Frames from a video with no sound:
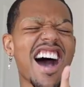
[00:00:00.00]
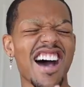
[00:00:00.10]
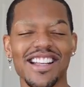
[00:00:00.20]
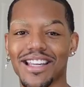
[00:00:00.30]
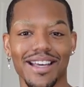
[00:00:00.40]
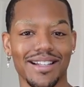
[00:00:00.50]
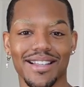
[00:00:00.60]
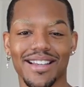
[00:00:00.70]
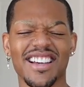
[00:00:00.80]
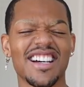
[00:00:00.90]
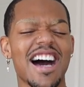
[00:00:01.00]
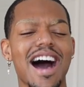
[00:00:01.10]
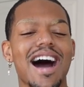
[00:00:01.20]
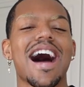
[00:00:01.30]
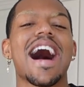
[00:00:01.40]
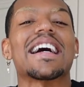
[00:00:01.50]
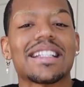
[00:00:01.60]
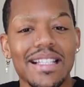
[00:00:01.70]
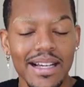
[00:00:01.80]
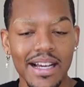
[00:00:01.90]
Hot date.
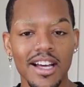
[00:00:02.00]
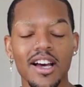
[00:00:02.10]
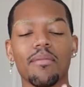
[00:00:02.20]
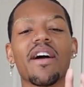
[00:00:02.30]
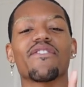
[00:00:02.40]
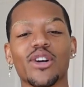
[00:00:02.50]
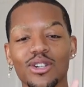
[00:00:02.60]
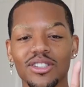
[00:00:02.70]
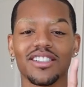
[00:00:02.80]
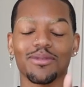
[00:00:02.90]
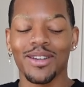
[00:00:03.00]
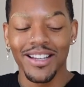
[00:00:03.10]
Hot. My first...